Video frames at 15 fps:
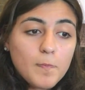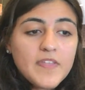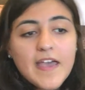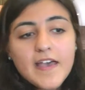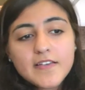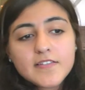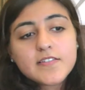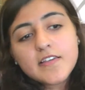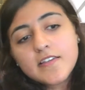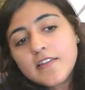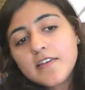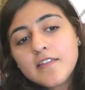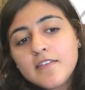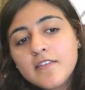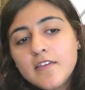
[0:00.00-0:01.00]
yes,
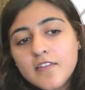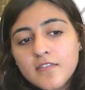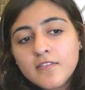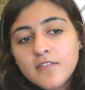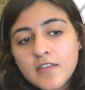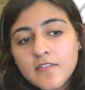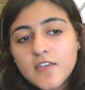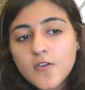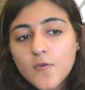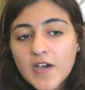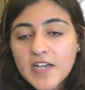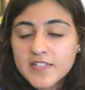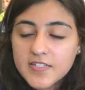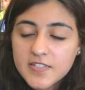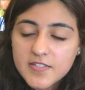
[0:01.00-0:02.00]
in the
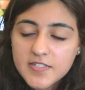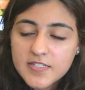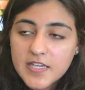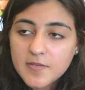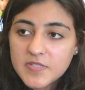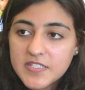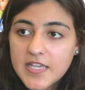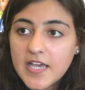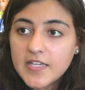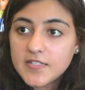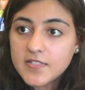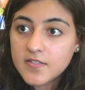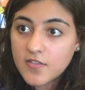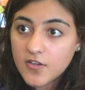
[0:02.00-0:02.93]
U.S., in the same sense,